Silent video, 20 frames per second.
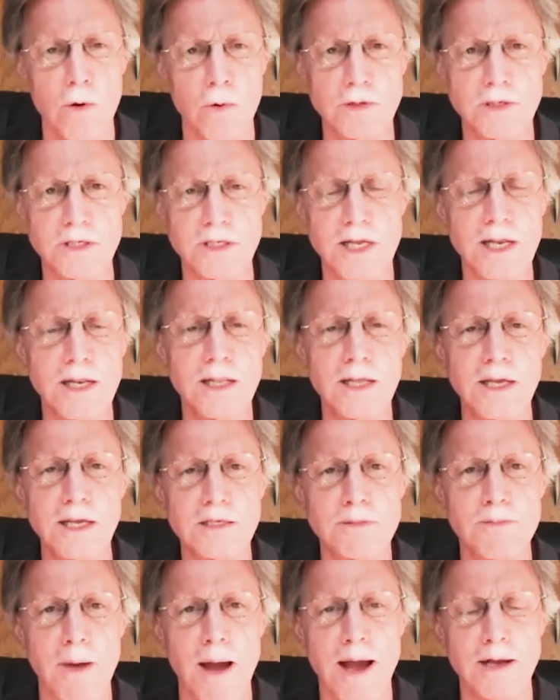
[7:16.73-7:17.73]
which then
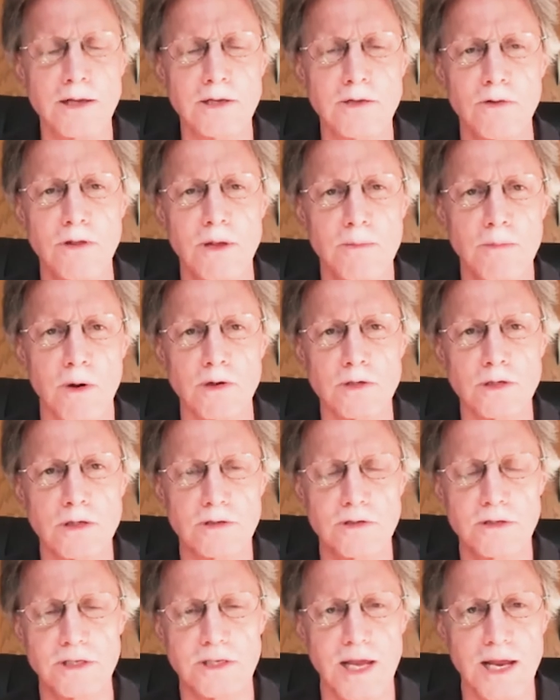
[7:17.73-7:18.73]
leads back to the
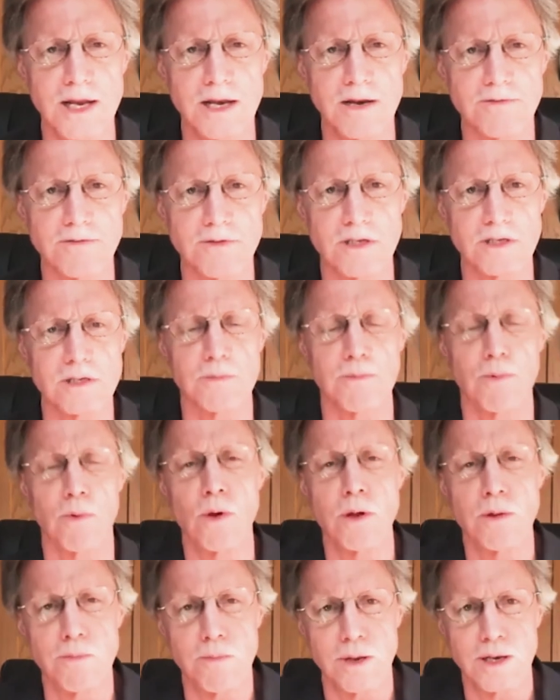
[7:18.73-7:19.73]
emotional state of
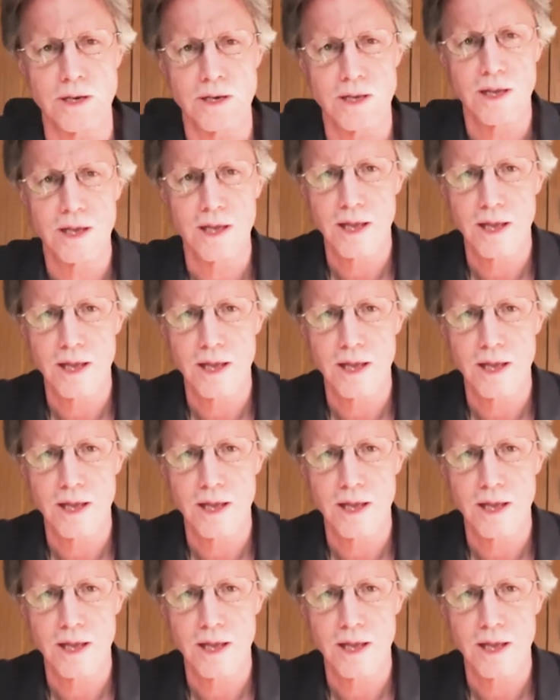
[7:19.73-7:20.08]
disappointment